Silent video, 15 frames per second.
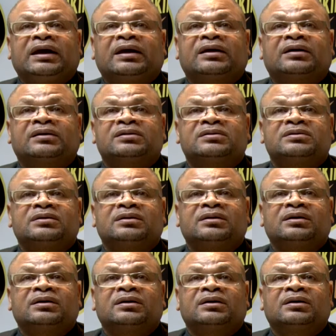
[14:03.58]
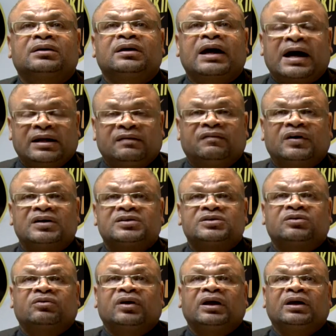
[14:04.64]
year
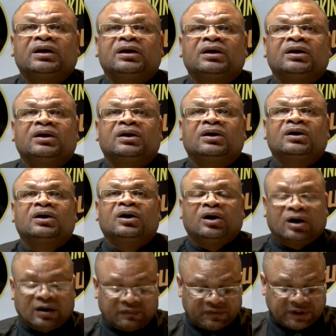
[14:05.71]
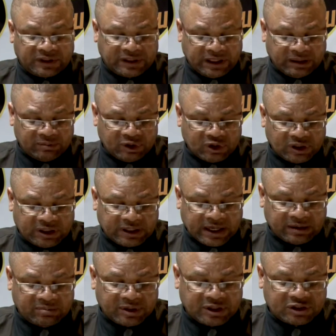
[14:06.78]
anniversary of the Team Unity
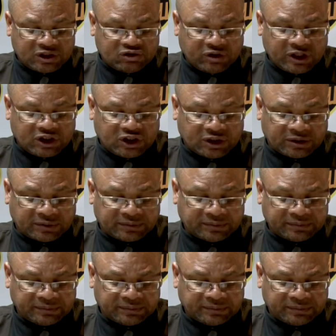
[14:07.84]
administration.